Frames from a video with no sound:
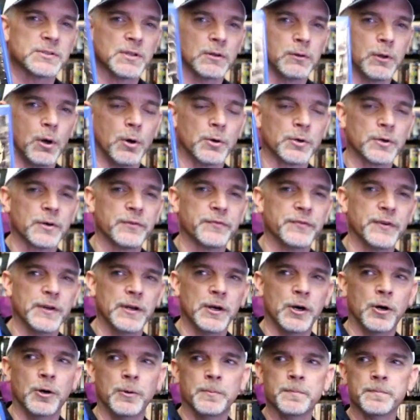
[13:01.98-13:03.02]
is a longer
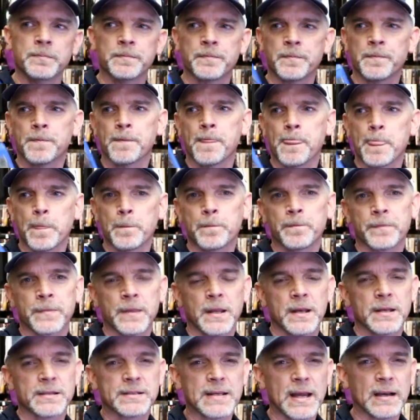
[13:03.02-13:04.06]
film.
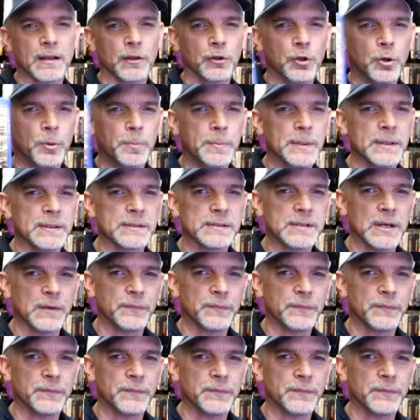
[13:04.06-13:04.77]
It's got a little bit